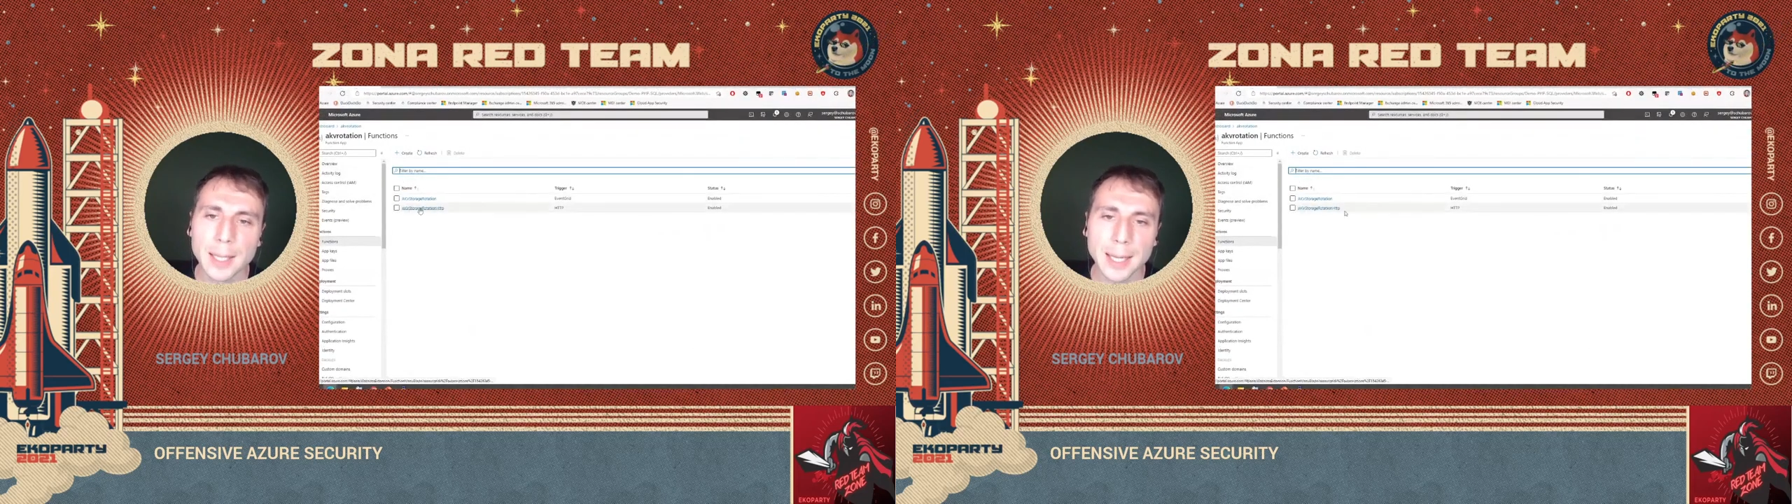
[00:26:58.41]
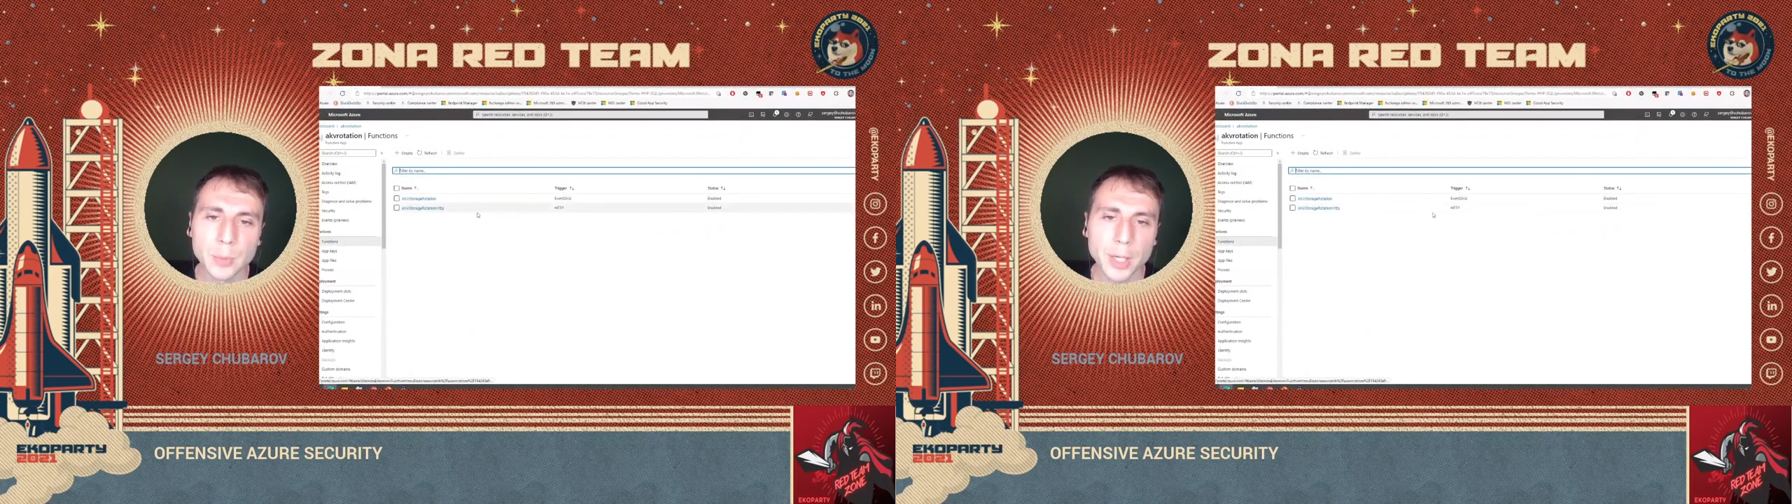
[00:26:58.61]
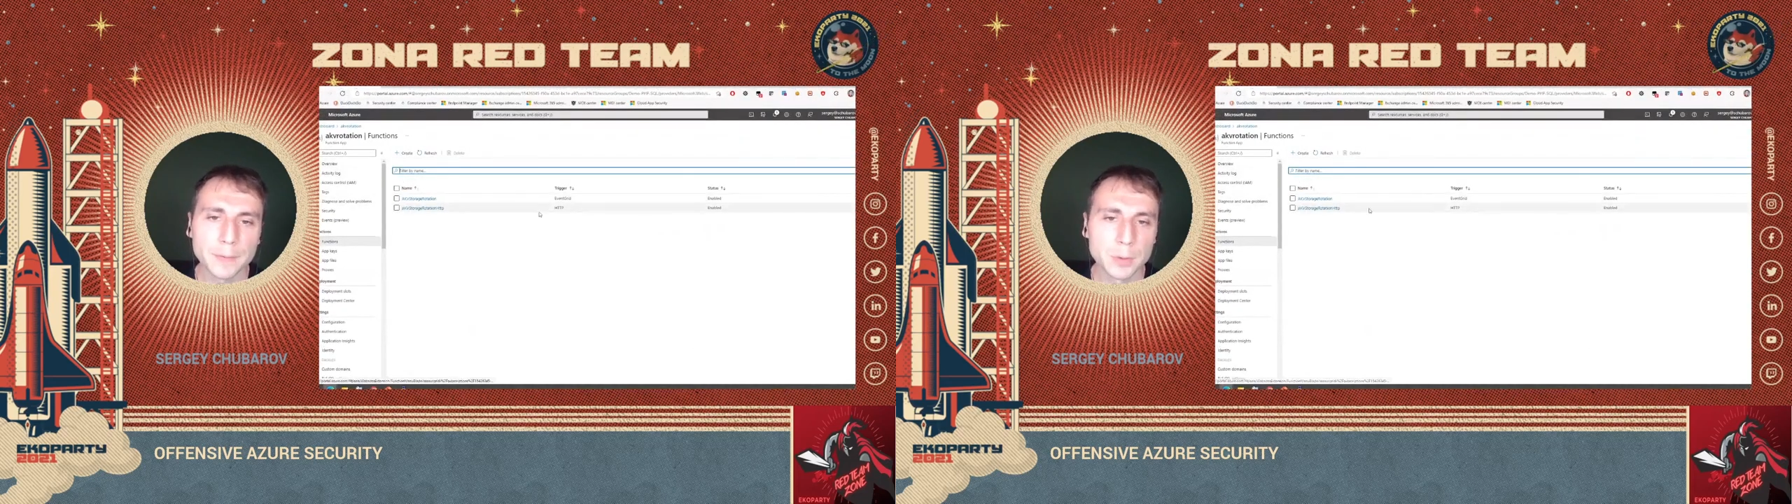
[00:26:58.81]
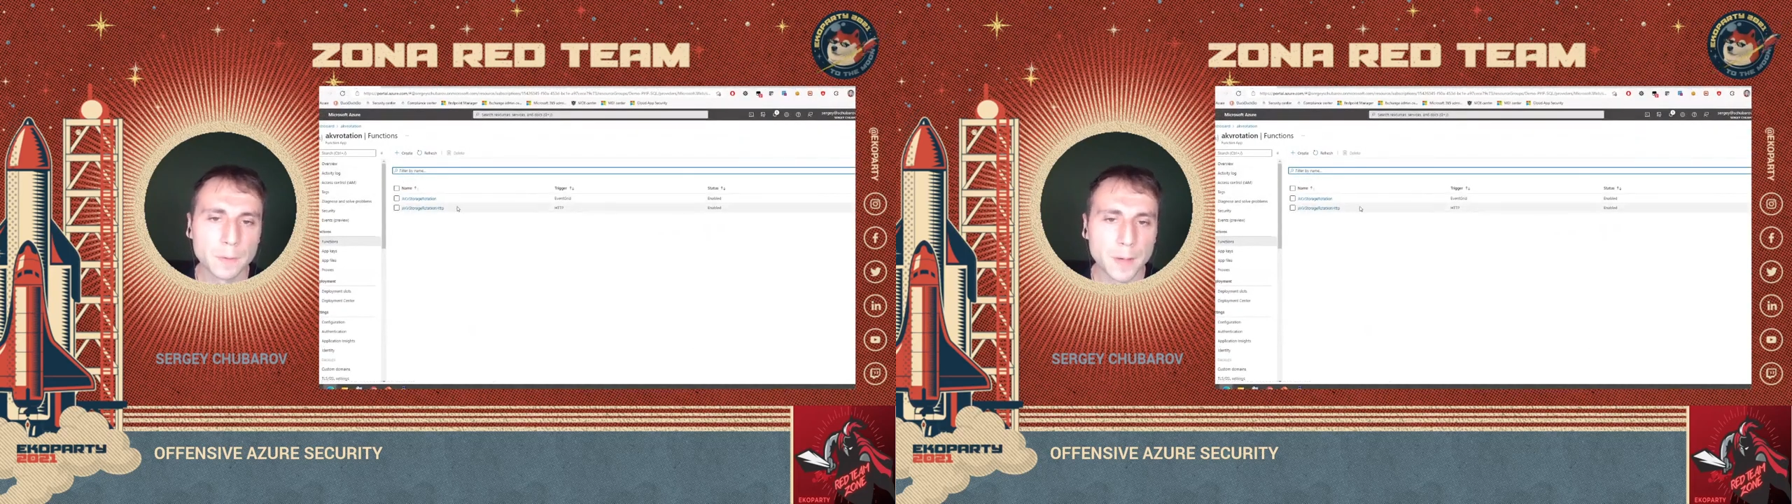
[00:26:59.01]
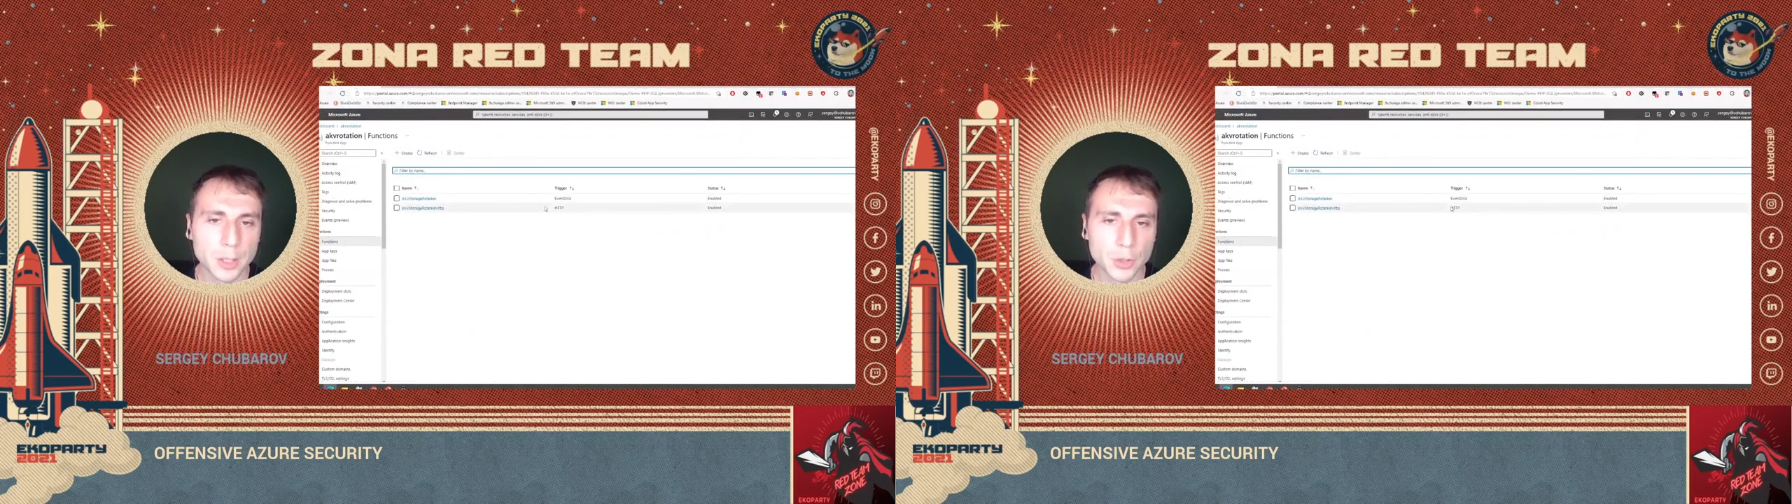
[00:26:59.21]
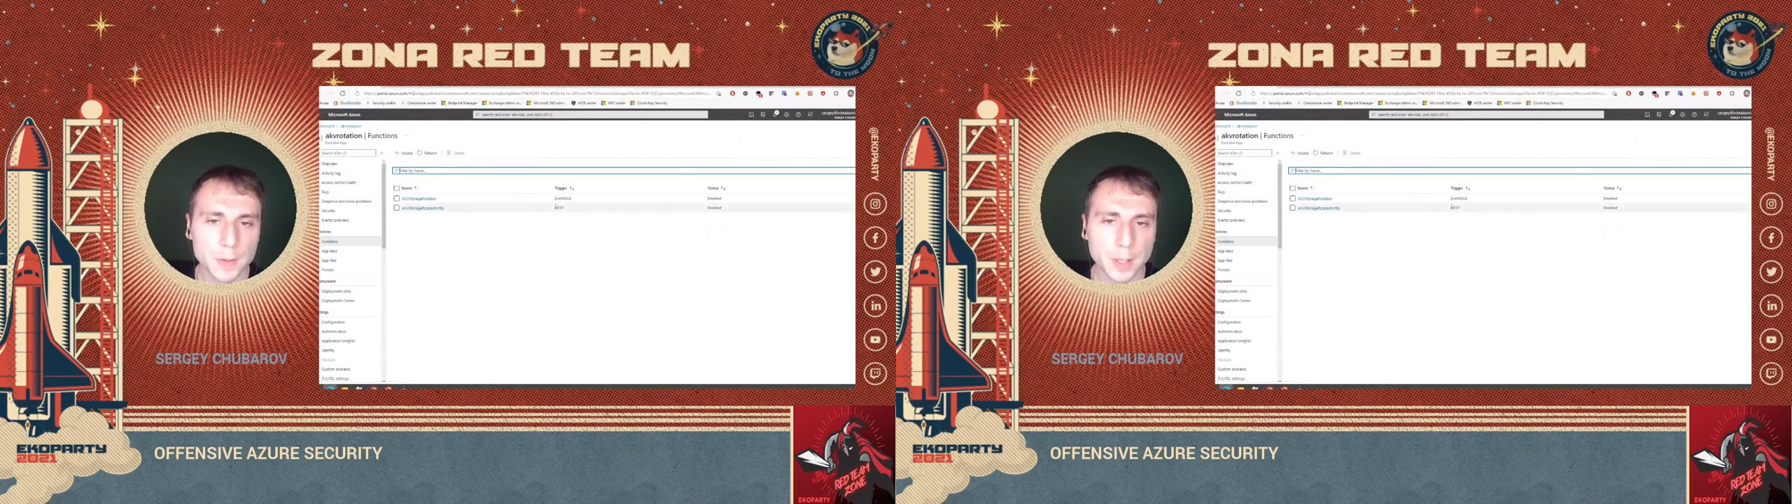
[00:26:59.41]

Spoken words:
And we have two functions